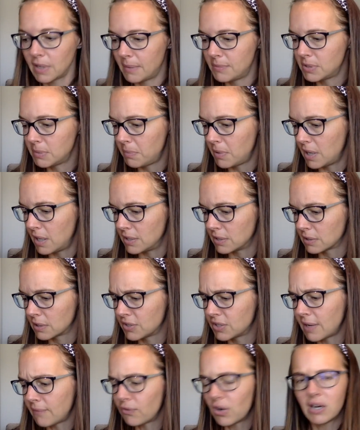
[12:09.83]
I'm surprised
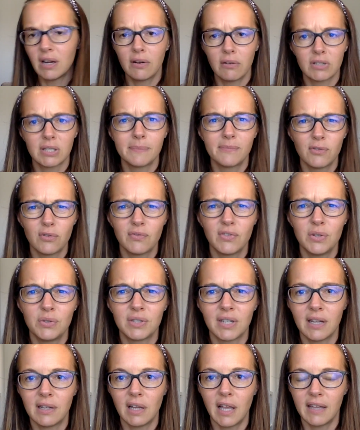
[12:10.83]
because I've read on some
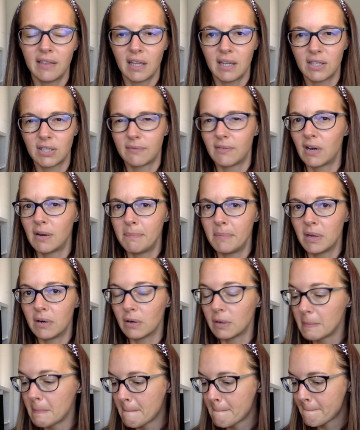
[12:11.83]
reviews online that it's very
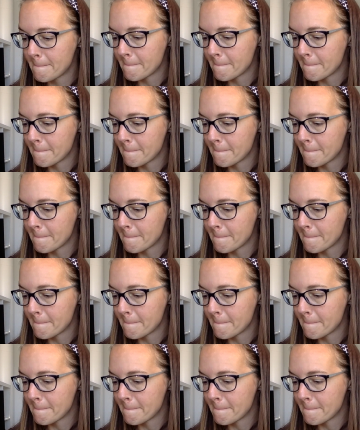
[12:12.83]
bitter.